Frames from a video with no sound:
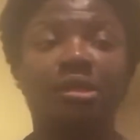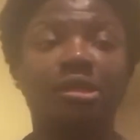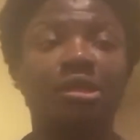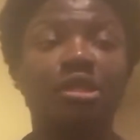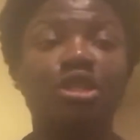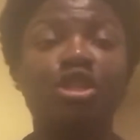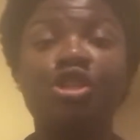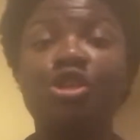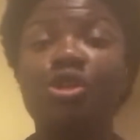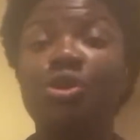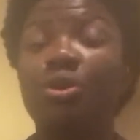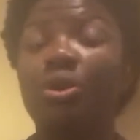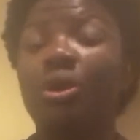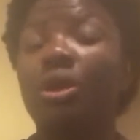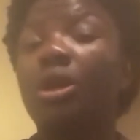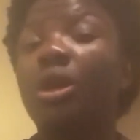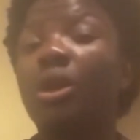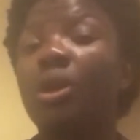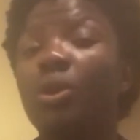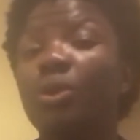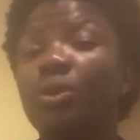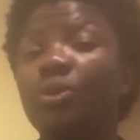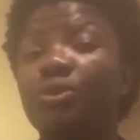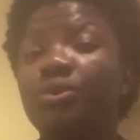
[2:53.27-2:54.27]
new
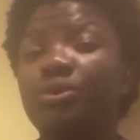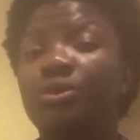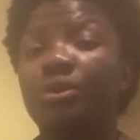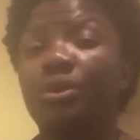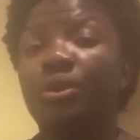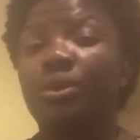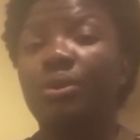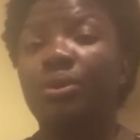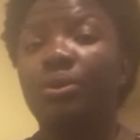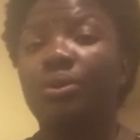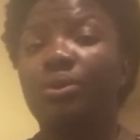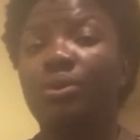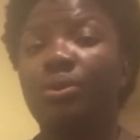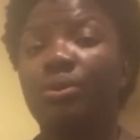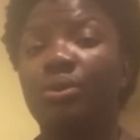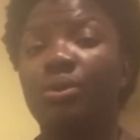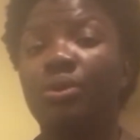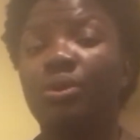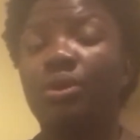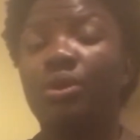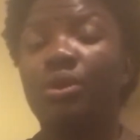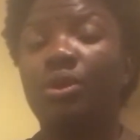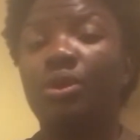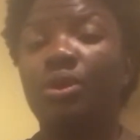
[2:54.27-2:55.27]
clothes, or
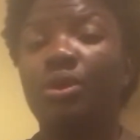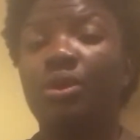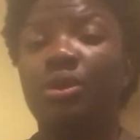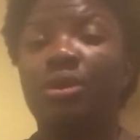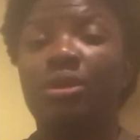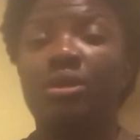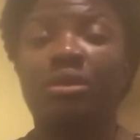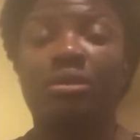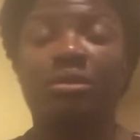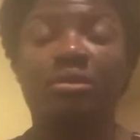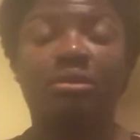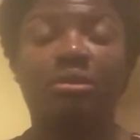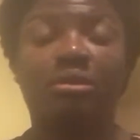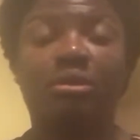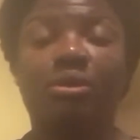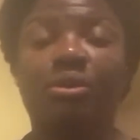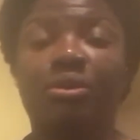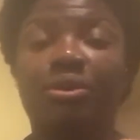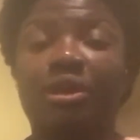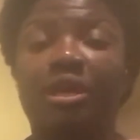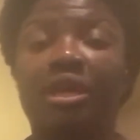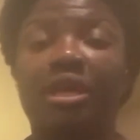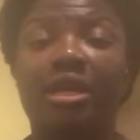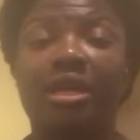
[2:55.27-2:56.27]

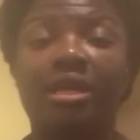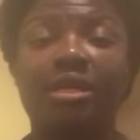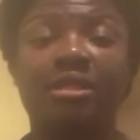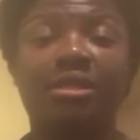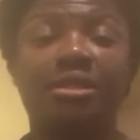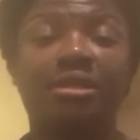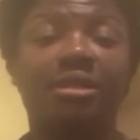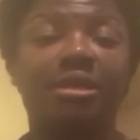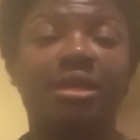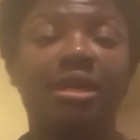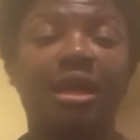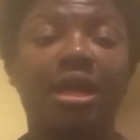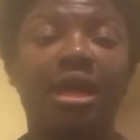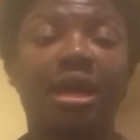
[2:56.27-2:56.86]
all the kids